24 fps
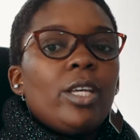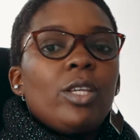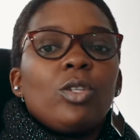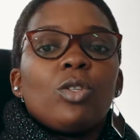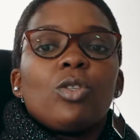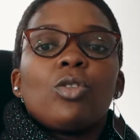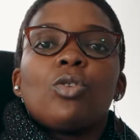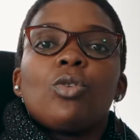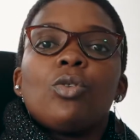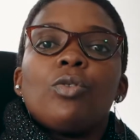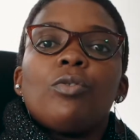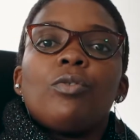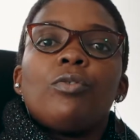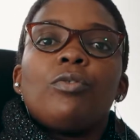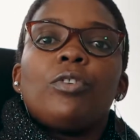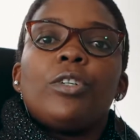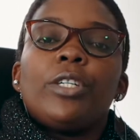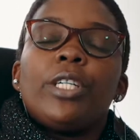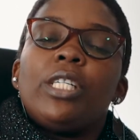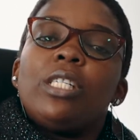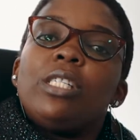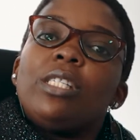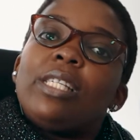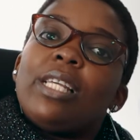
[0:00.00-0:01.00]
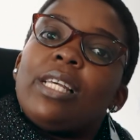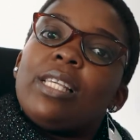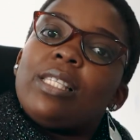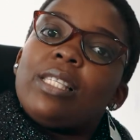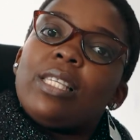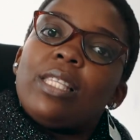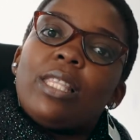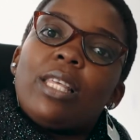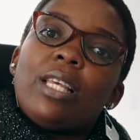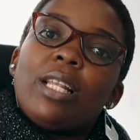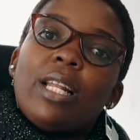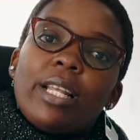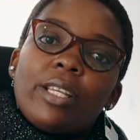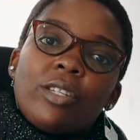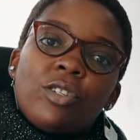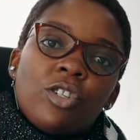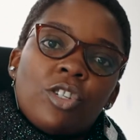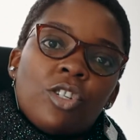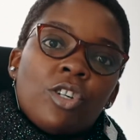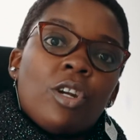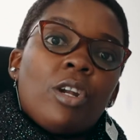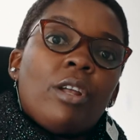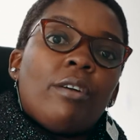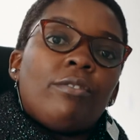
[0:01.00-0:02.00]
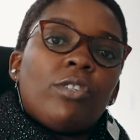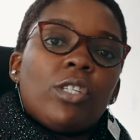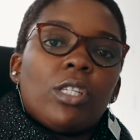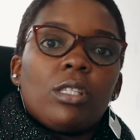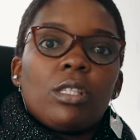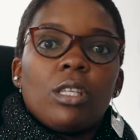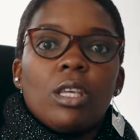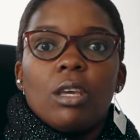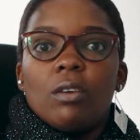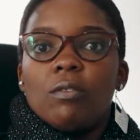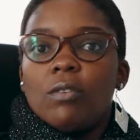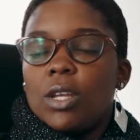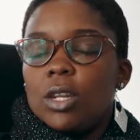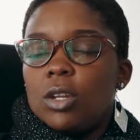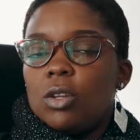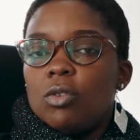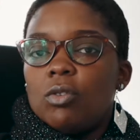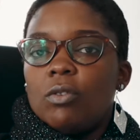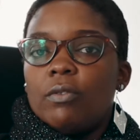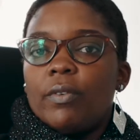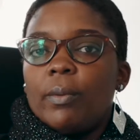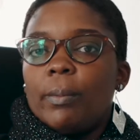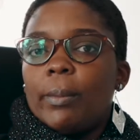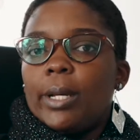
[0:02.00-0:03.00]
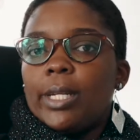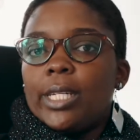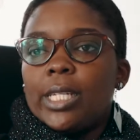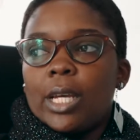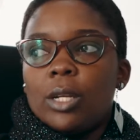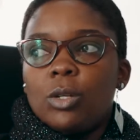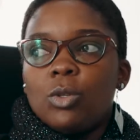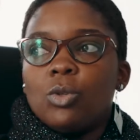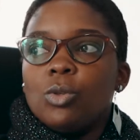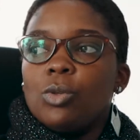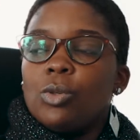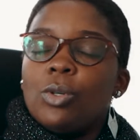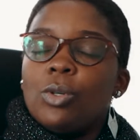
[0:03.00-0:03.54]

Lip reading: So for instance, in the illustration I've just given you of a matatu,